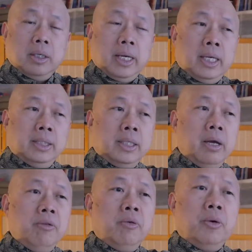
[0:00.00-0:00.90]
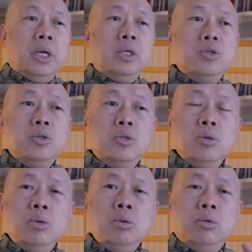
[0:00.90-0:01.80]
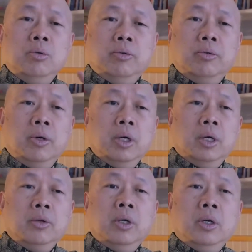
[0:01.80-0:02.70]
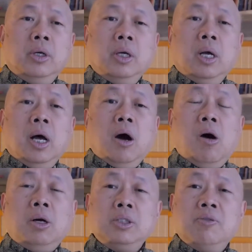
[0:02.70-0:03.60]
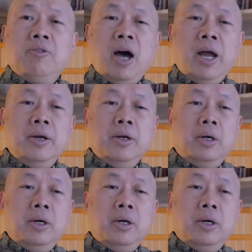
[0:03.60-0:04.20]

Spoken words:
and therefore it soothes the heart's fire.